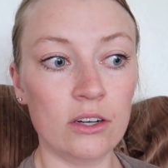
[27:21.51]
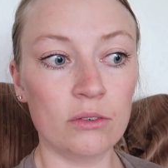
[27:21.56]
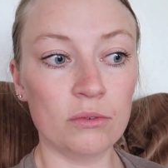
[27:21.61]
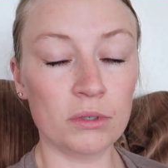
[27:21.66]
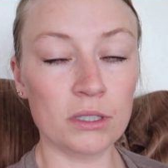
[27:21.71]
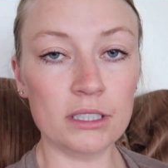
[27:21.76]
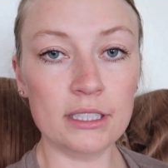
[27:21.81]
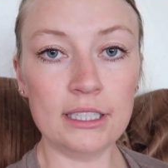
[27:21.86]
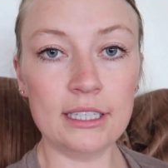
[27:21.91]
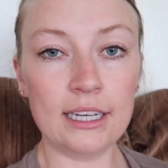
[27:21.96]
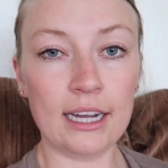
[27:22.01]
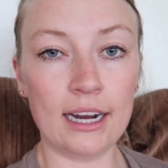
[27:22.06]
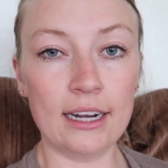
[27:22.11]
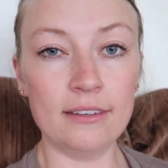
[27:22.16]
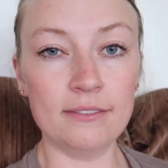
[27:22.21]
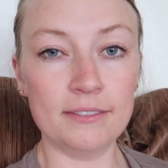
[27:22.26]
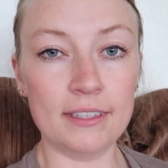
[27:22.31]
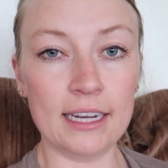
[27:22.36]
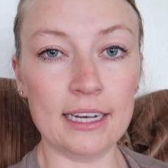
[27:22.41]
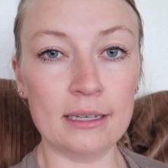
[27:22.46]
really
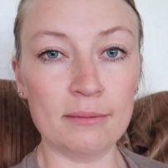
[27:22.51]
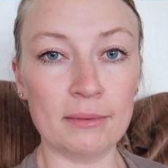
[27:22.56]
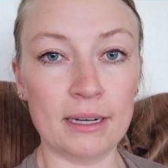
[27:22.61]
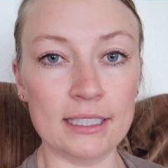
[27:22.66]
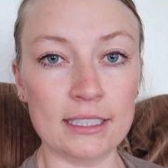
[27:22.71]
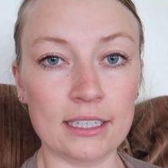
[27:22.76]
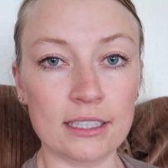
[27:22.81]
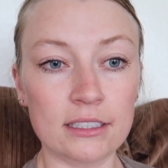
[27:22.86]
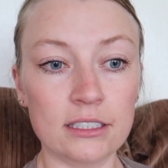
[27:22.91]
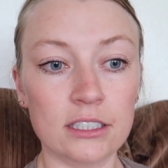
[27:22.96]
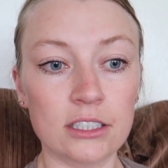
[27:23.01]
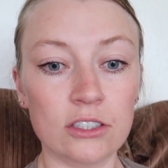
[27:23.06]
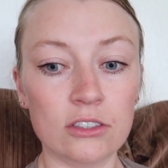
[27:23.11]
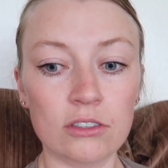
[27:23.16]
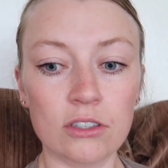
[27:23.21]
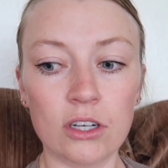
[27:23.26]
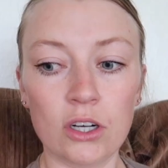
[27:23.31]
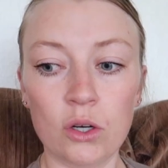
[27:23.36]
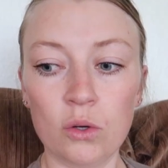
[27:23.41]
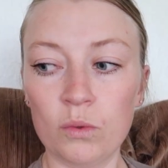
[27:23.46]
kind of getting my ducks in a
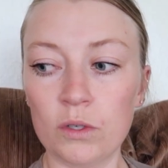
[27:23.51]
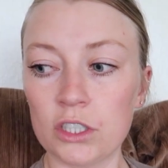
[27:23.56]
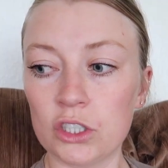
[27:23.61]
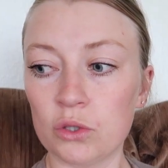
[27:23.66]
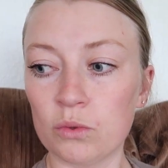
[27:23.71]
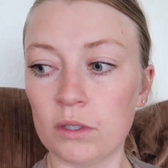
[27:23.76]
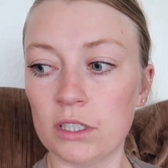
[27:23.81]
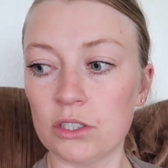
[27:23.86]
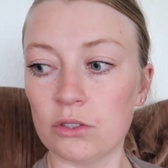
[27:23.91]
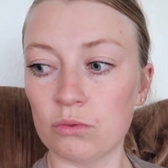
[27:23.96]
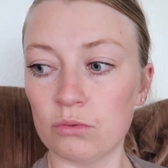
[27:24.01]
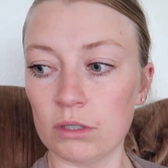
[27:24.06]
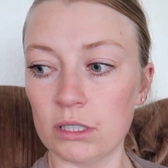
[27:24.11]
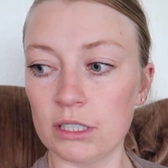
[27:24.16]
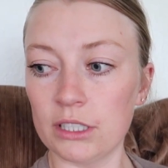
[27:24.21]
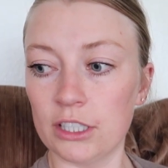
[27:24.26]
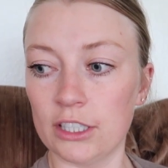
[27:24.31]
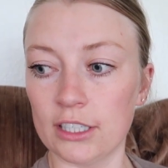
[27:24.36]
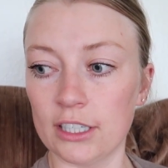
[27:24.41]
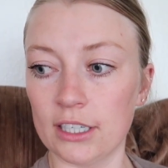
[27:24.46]
row, which was
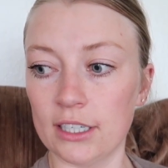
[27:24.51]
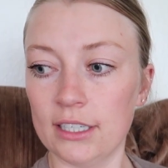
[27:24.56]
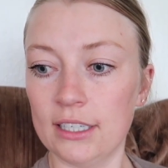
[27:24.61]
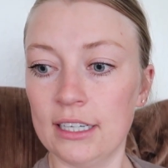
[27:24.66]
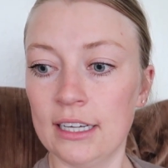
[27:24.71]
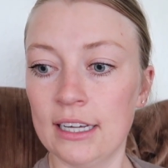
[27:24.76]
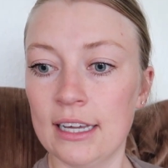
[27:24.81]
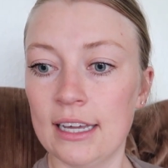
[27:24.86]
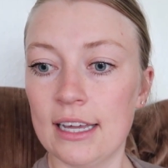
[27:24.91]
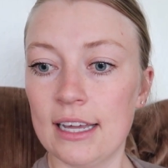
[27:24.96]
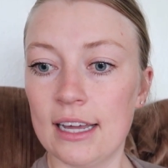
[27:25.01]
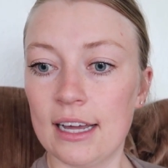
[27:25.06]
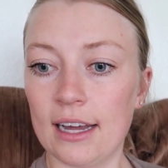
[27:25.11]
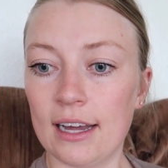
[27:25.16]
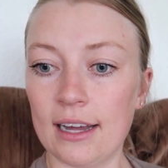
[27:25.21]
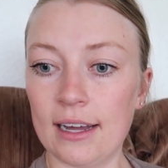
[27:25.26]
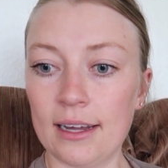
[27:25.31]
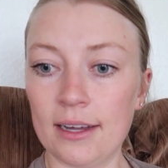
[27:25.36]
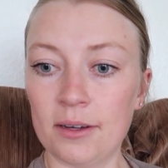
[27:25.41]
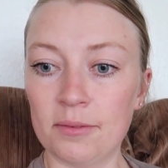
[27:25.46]
really good.
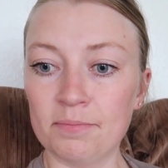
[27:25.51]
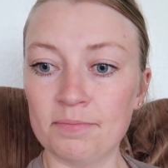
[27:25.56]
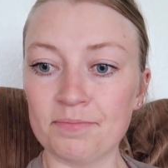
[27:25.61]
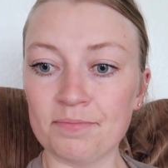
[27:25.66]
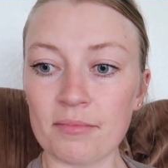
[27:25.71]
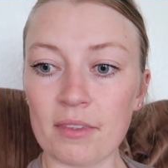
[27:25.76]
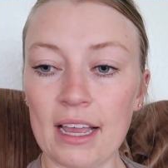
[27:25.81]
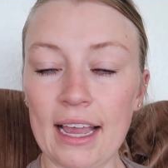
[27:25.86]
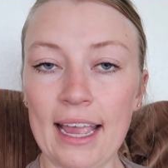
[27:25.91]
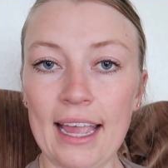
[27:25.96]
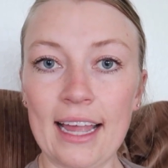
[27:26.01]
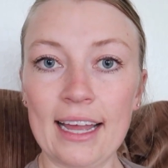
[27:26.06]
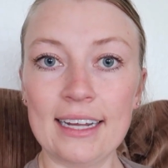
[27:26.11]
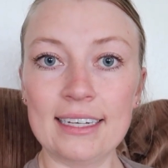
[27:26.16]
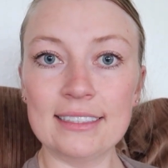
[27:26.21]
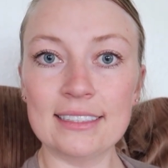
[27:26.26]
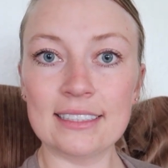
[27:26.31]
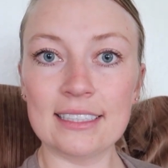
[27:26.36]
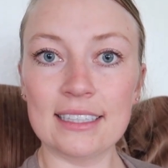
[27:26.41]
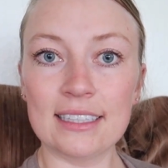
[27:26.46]

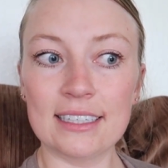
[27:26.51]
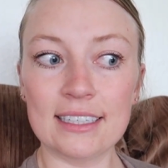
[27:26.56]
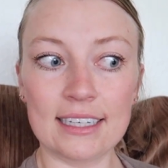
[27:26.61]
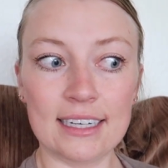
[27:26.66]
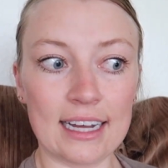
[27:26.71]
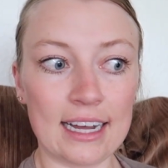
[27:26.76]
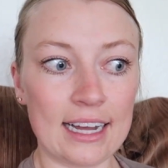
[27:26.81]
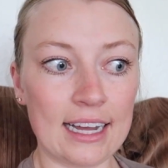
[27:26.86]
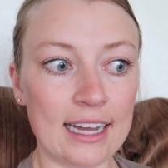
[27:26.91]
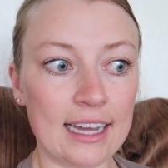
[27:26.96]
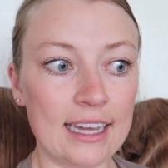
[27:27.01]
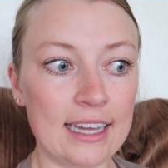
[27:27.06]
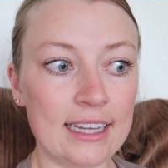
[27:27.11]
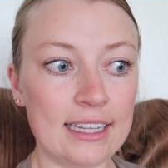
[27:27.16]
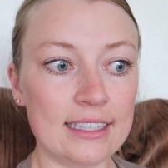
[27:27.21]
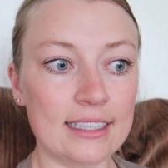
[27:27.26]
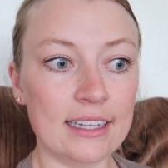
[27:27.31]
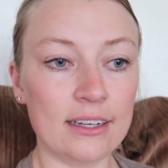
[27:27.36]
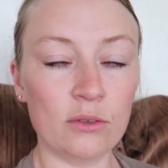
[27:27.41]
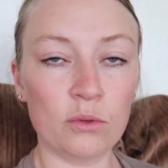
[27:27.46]
And the
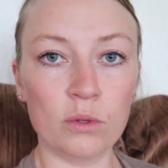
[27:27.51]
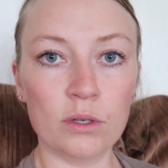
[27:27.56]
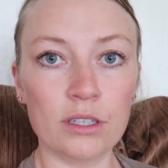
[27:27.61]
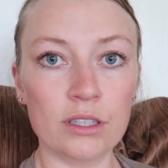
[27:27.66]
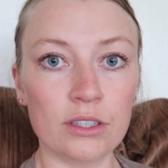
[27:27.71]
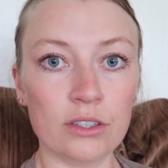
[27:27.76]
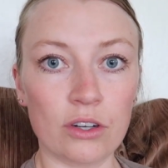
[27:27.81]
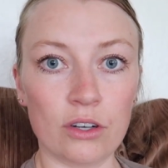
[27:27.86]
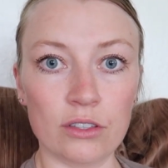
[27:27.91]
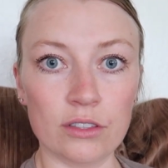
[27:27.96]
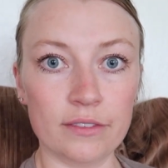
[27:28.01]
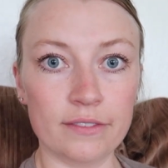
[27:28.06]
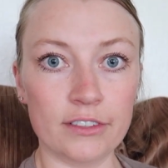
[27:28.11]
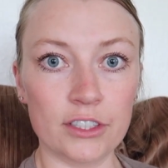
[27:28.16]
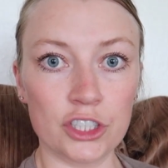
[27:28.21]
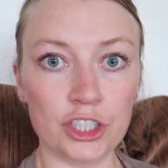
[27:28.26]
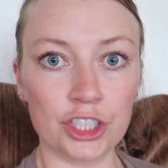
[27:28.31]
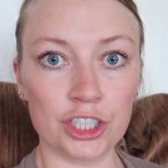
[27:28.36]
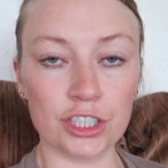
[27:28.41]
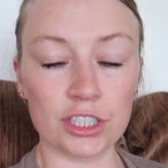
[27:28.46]
guy that ordered all of
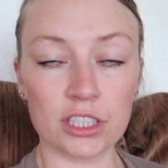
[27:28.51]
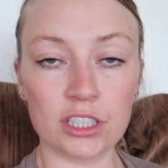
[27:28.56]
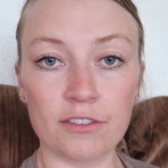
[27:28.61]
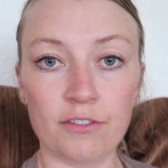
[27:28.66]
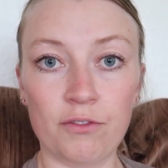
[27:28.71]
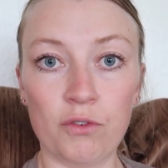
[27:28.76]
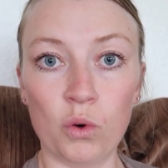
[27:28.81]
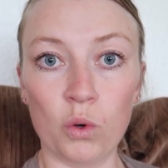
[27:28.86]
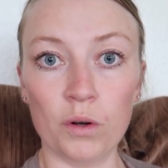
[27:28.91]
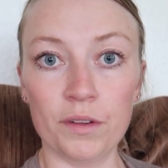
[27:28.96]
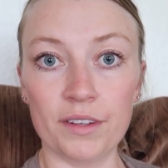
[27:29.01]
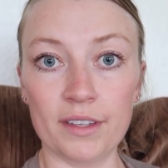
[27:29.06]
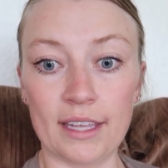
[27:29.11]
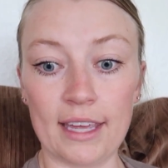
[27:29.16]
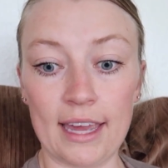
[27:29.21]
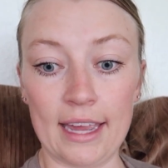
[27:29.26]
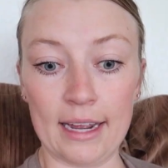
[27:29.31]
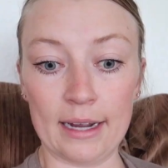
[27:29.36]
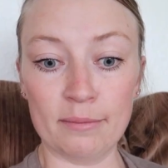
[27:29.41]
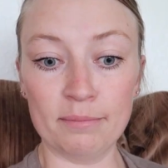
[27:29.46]
the shirts for the
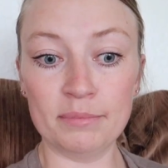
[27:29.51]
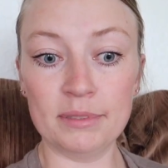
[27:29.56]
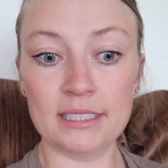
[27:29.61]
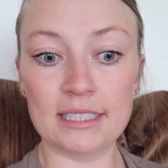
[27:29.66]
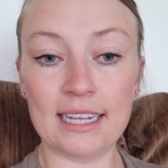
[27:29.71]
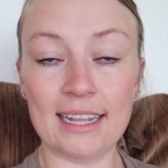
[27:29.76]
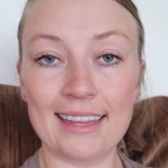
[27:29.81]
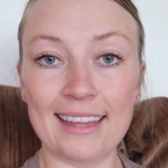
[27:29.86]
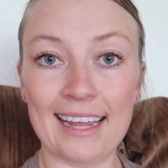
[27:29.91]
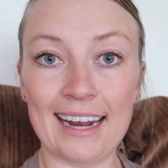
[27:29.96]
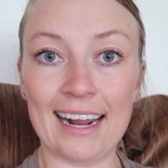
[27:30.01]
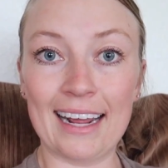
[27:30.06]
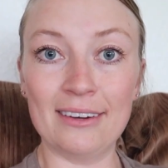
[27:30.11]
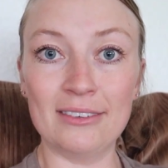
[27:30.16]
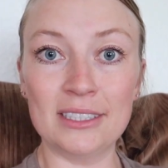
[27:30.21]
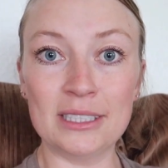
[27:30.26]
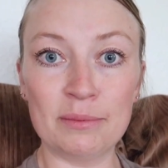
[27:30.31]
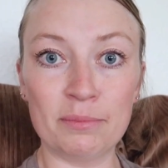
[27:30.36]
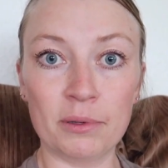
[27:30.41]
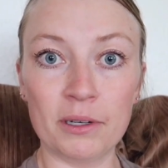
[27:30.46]
camps that I
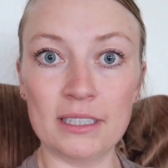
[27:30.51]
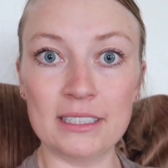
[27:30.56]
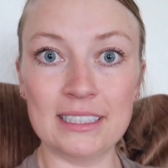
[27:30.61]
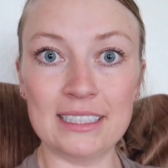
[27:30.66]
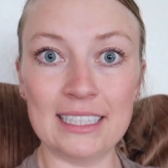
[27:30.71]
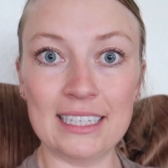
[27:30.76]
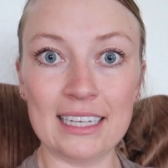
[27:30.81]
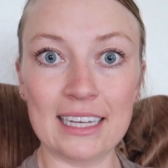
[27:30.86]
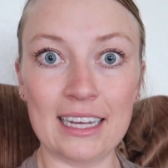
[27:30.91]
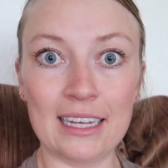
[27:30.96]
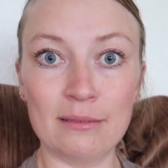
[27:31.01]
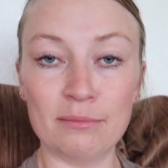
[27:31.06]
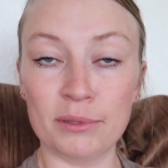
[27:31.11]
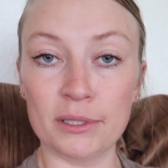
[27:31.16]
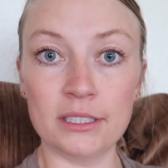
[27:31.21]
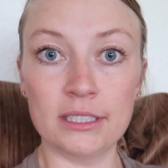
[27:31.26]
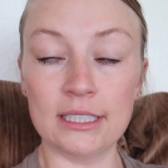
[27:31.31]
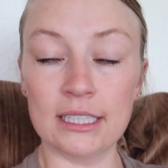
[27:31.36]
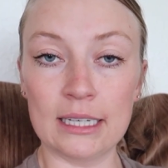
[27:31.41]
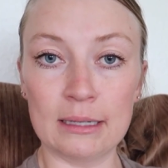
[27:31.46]
was printing and
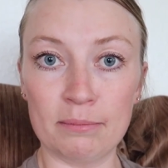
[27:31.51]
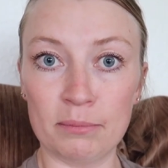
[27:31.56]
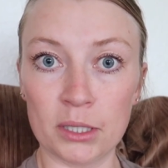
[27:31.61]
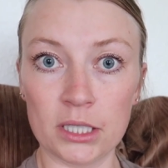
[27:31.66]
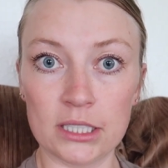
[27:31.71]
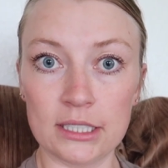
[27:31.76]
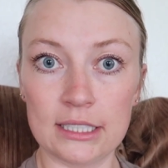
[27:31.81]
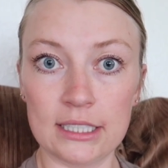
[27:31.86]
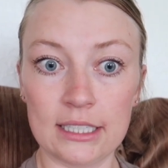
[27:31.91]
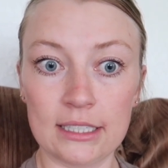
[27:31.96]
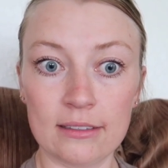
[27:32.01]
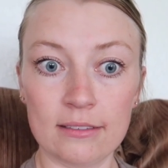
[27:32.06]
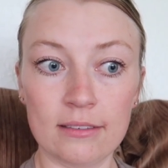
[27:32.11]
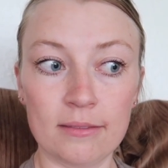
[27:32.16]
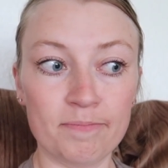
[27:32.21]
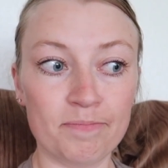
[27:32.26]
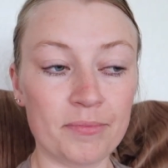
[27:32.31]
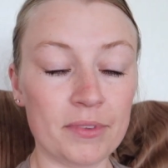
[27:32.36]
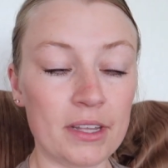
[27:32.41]
printing and printing